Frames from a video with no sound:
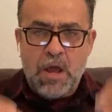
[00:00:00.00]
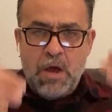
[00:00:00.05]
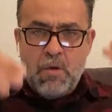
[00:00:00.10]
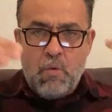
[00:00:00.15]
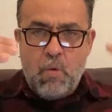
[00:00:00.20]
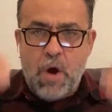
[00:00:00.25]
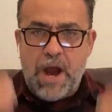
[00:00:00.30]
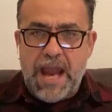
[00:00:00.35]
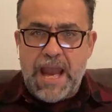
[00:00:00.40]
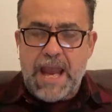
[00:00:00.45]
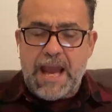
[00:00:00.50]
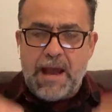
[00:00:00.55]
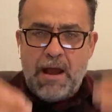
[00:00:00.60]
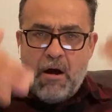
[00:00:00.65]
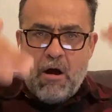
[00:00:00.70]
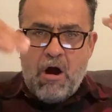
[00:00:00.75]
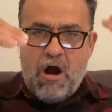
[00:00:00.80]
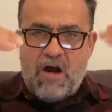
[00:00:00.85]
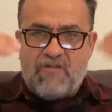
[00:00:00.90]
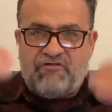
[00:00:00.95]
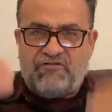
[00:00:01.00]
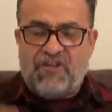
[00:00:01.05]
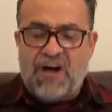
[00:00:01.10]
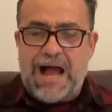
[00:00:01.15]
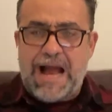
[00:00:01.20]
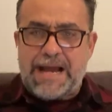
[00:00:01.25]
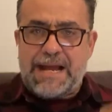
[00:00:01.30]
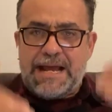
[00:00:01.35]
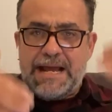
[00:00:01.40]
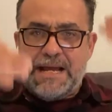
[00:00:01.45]
We are
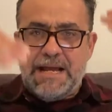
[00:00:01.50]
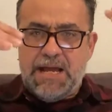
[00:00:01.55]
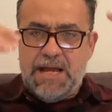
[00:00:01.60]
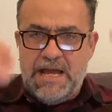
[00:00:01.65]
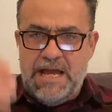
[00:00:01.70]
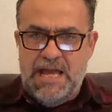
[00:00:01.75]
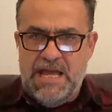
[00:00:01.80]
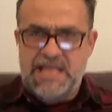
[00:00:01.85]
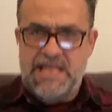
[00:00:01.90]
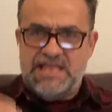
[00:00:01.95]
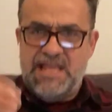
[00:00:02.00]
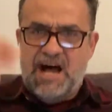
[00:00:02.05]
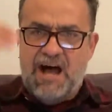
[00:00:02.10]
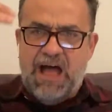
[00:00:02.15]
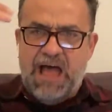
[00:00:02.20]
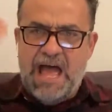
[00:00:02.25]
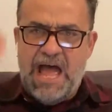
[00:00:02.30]
fighting in the